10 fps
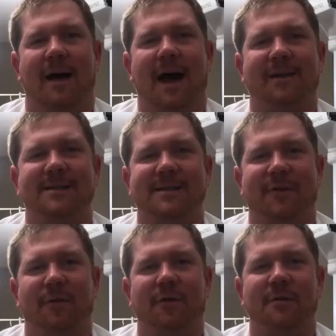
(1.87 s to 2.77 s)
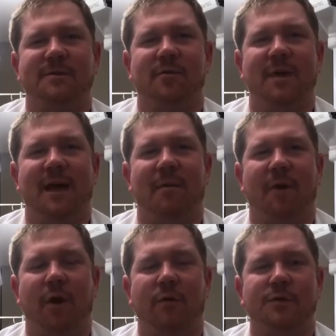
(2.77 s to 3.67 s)
Hi, this is Andrew Phillips from EM
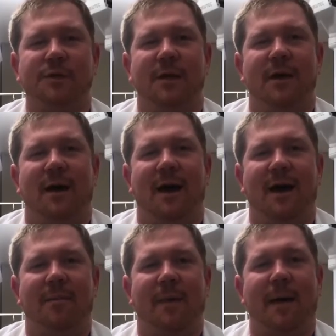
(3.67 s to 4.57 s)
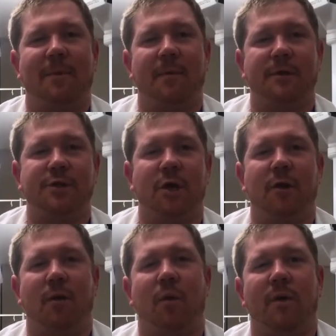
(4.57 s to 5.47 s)
Coach. I'm happy to be
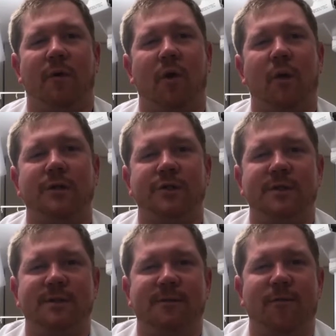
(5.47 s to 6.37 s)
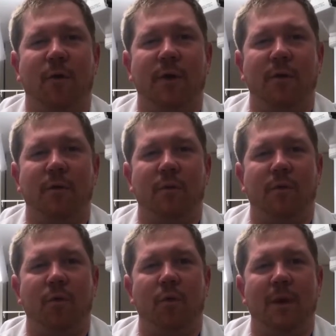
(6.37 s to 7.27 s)
sharing one of our questions for you
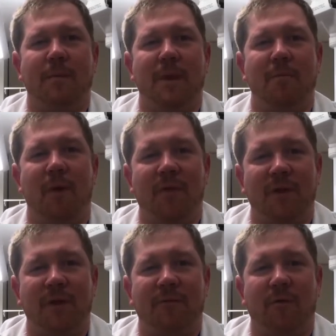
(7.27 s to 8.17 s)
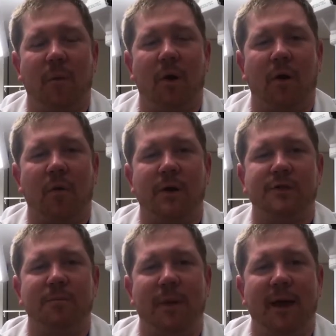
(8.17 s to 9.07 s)
through EP Monthly from our
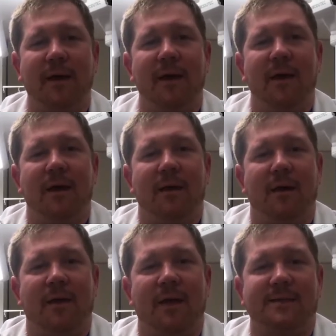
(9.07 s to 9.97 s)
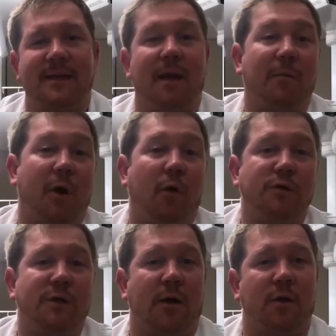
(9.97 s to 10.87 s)
question bank. That's EM Coach,
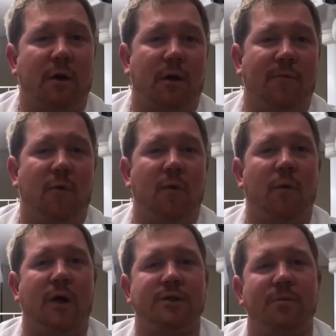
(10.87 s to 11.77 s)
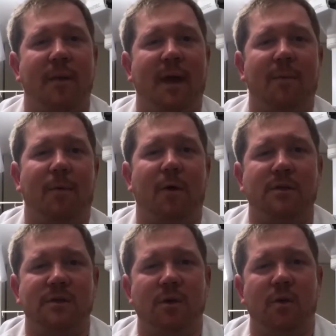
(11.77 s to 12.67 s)
not only a full question bank, but
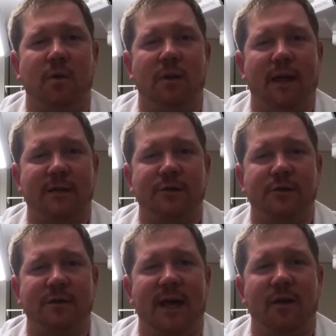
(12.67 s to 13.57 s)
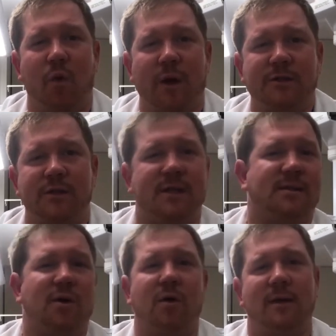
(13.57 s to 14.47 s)
also lectures and questions.
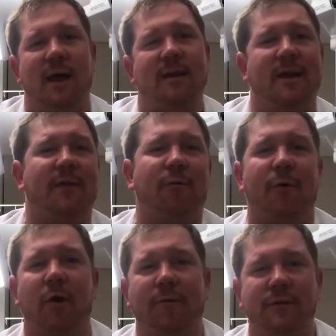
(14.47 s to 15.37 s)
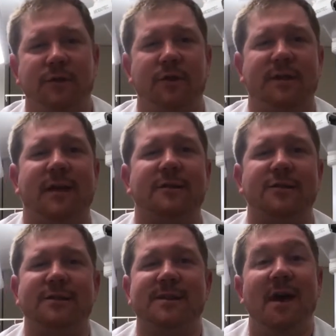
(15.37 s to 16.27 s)
That's all tied together with artificial
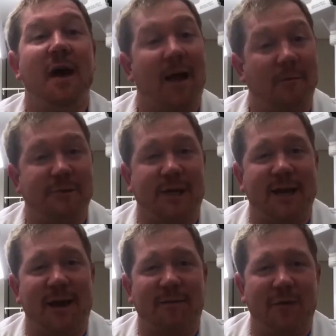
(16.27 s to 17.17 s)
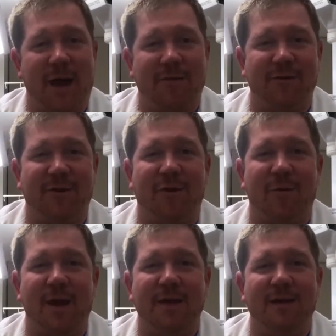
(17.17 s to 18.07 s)
intelligence. Come check it out if you haven't
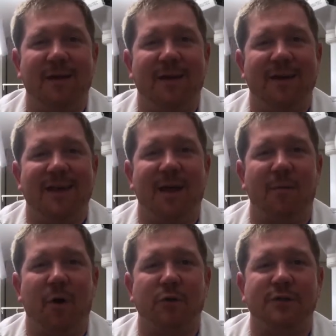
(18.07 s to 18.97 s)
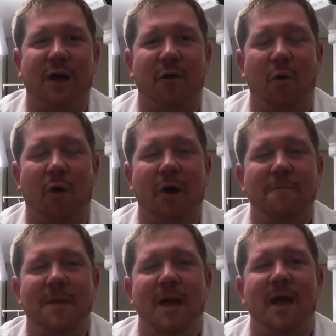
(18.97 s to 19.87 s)
already, emcoach.org.
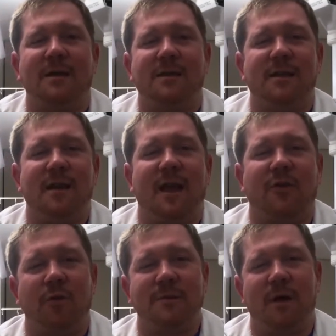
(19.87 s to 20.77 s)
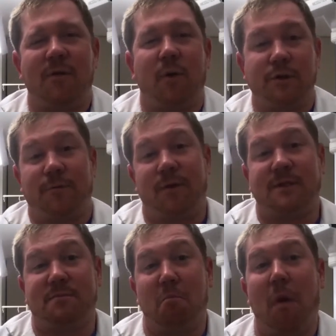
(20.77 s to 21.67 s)
In terms of the question for
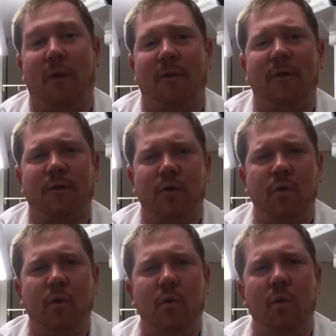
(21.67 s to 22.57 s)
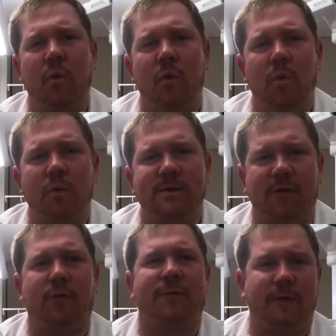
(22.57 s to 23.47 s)
this month, there are two
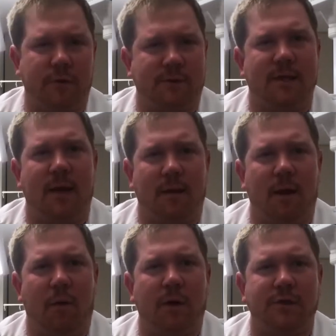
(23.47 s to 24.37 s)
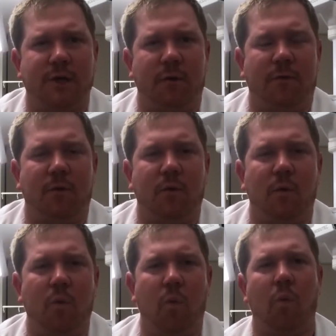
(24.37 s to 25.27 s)
central features that I want to share with you.
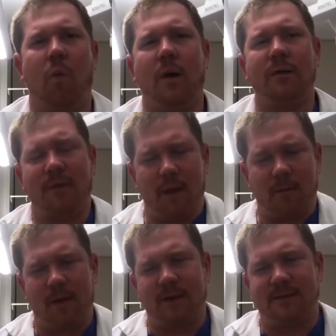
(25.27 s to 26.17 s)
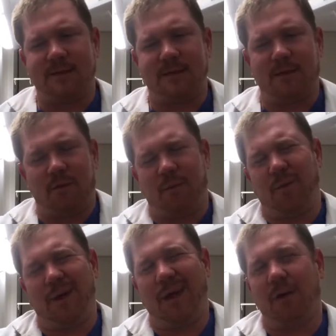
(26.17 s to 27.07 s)
One of them is,
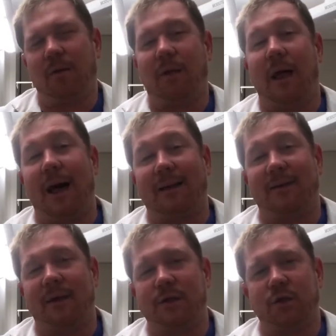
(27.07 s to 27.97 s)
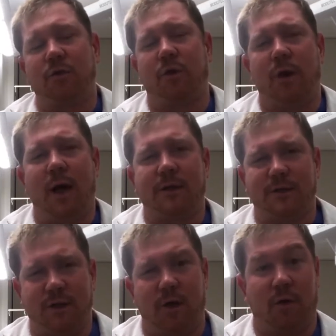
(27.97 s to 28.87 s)
we hear a lot that children are not
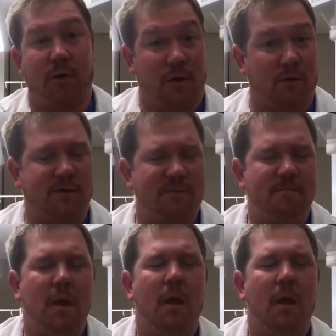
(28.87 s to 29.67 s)
just younger adults.